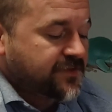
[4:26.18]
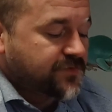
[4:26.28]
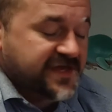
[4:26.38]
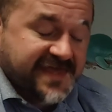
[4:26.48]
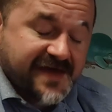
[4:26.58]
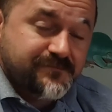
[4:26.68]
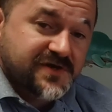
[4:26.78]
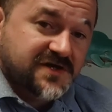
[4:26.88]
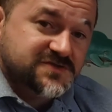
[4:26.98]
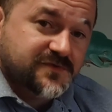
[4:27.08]
Again,
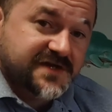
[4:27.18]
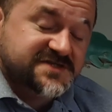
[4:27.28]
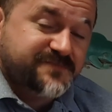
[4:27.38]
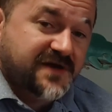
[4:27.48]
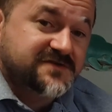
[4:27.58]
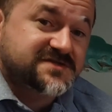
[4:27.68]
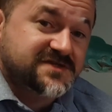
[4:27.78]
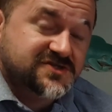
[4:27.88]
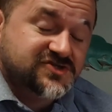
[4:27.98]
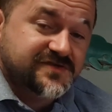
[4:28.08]
because we're exposed
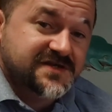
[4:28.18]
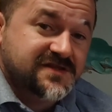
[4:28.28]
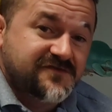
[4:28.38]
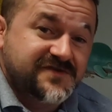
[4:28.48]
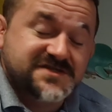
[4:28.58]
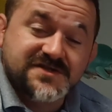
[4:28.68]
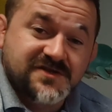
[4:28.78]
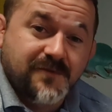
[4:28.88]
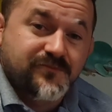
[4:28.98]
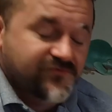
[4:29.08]
and the tree cover's
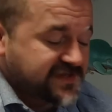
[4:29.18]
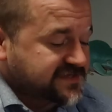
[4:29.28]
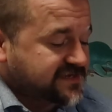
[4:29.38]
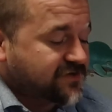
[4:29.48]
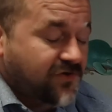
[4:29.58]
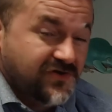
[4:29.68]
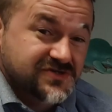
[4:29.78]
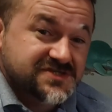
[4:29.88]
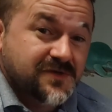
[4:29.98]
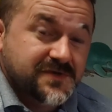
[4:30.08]
not brilliant,
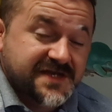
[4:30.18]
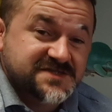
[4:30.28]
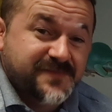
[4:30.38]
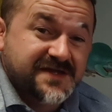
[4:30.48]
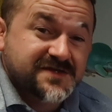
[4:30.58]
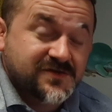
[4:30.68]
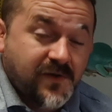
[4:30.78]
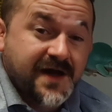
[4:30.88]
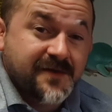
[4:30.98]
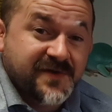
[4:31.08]
also we'd expect
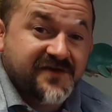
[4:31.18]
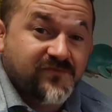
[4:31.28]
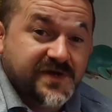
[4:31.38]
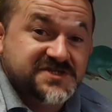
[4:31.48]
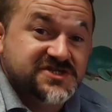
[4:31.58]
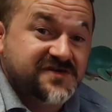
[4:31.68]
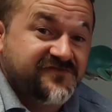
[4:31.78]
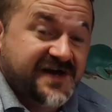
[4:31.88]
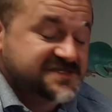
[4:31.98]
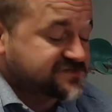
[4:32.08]
quite a bit of wind chill
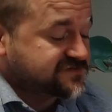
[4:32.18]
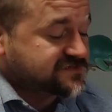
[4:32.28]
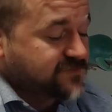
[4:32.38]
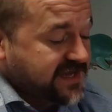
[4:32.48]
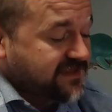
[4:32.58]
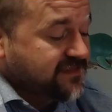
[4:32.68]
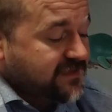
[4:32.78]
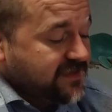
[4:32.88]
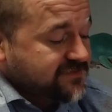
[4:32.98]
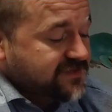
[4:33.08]
factor as well,
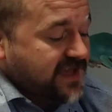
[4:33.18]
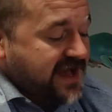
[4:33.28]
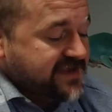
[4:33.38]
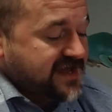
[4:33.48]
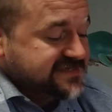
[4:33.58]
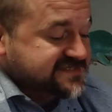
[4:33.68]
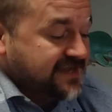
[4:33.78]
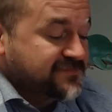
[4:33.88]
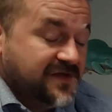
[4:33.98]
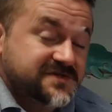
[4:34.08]
that our
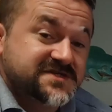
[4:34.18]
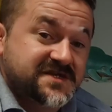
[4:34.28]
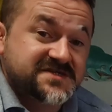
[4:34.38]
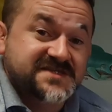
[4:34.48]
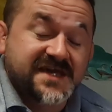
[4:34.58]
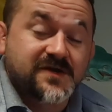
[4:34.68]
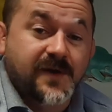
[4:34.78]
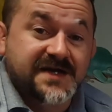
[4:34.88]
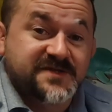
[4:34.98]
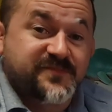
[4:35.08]
nighttime low is going to stay
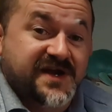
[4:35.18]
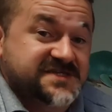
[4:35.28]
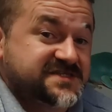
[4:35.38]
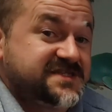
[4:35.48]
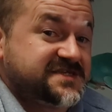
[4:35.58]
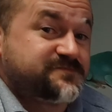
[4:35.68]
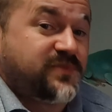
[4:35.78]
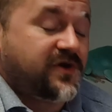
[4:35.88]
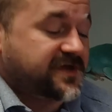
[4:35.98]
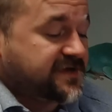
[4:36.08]
quite depressed at this
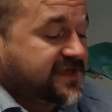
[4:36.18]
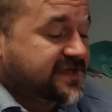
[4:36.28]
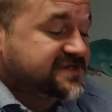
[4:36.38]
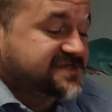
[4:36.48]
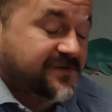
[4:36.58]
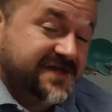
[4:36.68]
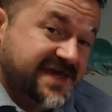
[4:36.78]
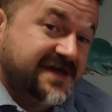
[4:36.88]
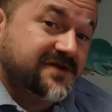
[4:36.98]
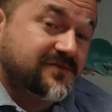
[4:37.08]
point. So
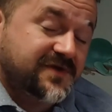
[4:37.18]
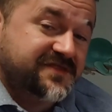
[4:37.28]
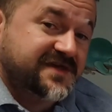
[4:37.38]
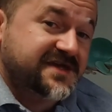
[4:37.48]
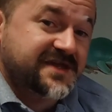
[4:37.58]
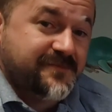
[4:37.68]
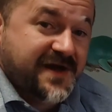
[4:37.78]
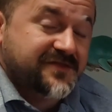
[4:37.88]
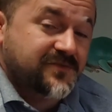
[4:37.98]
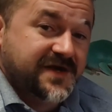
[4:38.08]
again, we're thinking
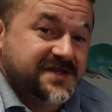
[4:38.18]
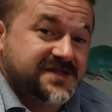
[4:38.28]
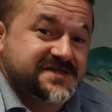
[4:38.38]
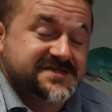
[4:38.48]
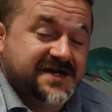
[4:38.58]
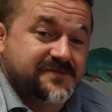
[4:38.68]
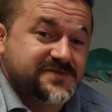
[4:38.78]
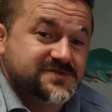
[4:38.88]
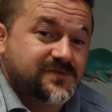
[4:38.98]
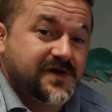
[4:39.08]
about the way that these
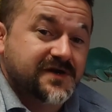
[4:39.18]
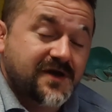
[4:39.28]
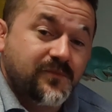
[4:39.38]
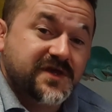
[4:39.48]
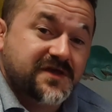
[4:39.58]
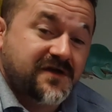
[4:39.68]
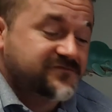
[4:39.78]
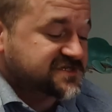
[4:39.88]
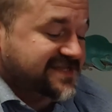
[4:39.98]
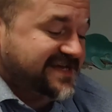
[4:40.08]
animals work, and we can
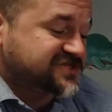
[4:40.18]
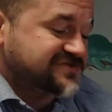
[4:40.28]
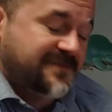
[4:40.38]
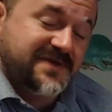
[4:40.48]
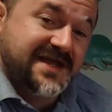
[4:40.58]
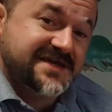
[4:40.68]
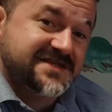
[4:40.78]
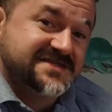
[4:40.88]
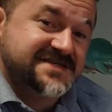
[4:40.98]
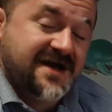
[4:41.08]
obviously extrapolate
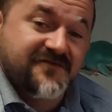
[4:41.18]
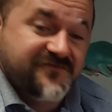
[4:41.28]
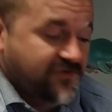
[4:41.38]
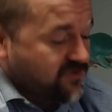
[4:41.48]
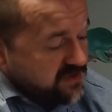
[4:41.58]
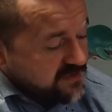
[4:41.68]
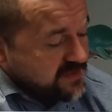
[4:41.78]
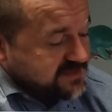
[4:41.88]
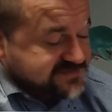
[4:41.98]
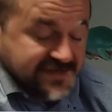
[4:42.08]
this out for,
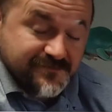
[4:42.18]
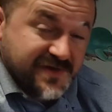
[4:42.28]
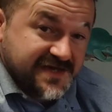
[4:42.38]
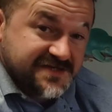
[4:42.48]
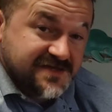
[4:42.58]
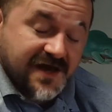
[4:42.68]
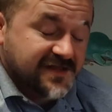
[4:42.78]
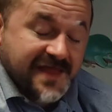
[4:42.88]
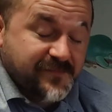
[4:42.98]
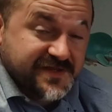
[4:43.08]
say, bearded
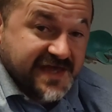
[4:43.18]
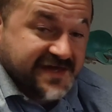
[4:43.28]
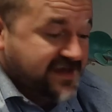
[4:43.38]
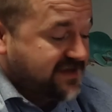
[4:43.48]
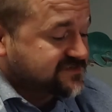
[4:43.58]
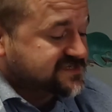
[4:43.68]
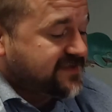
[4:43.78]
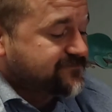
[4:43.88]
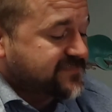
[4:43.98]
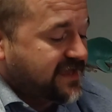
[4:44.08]
leopard geckos
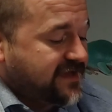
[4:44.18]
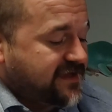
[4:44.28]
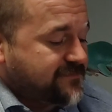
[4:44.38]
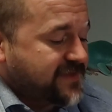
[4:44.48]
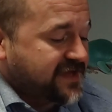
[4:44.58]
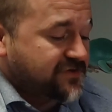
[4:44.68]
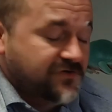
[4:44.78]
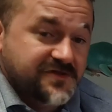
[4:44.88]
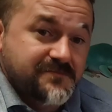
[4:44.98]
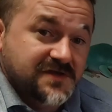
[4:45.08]
and
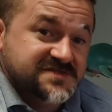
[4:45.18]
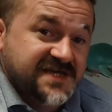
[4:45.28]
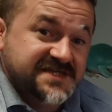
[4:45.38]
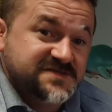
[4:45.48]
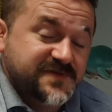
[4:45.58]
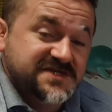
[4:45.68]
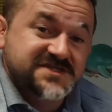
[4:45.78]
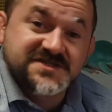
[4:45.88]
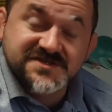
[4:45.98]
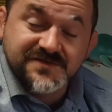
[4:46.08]
other montane
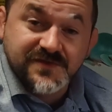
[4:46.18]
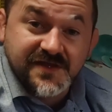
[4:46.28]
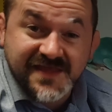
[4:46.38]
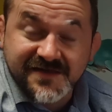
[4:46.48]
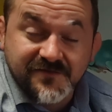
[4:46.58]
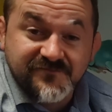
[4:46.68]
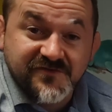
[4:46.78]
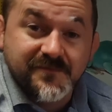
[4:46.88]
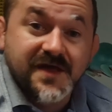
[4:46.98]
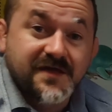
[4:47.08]
species. They come
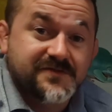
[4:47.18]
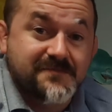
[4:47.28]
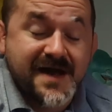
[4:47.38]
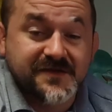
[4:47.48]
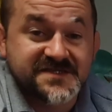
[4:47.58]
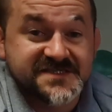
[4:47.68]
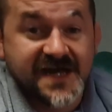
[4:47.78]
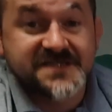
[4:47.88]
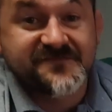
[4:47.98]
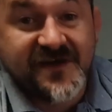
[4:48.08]
from the
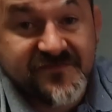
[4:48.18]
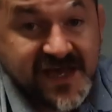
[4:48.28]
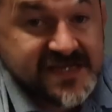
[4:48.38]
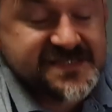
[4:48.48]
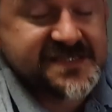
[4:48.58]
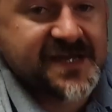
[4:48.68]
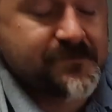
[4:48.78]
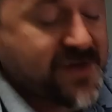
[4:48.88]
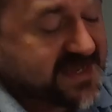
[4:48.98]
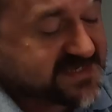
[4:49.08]
mountainsides of Afghanistan
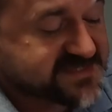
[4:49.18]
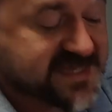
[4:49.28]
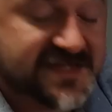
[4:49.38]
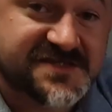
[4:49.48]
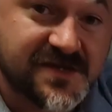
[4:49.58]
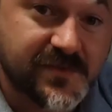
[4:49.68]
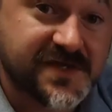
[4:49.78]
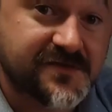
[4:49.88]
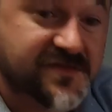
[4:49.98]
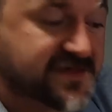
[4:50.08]
and Pakistan, so we
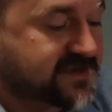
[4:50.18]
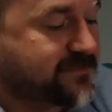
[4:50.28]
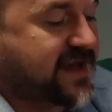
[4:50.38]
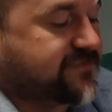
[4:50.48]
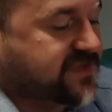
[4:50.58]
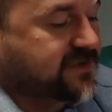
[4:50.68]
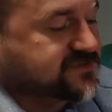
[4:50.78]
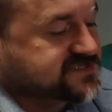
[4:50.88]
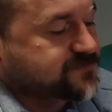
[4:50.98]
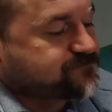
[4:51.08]
can think about
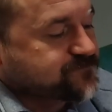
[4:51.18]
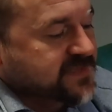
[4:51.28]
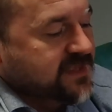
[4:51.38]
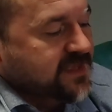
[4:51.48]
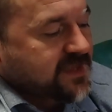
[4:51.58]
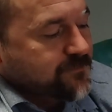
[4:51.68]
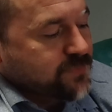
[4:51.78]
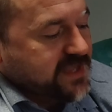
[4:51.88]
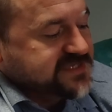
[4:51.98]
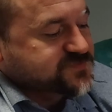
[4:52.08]
those.
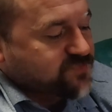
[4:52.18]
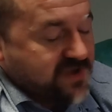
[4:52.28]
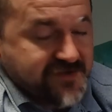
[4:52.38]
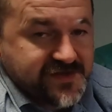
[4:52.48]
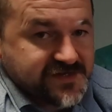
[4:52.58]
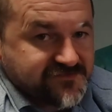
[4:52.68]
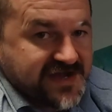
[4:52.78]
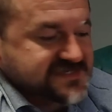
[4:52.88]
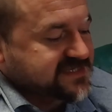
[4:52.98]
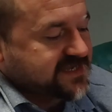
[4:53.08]
Plains, prairie and
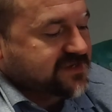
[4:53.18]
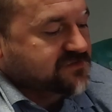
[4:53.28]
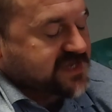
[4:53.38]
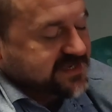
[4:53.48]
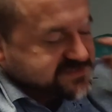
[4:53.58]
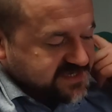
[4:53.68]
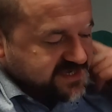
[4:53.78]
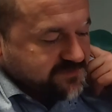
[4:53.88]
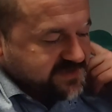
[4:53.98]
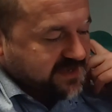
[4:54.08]
grassland. Okay, so
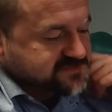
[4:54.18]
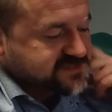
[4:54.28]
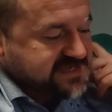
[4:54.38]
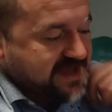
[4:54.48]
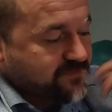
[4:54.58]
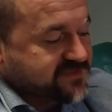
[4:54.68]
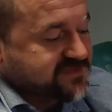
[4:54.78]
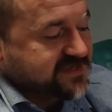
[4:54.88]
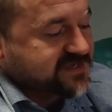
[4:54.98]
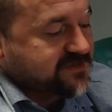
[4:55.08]
here we go. So now we're
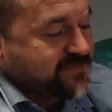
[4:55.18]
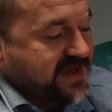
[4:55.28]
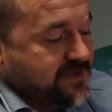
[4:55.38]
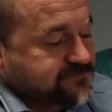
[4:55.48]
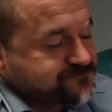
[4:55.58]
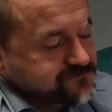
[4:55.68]
thinking about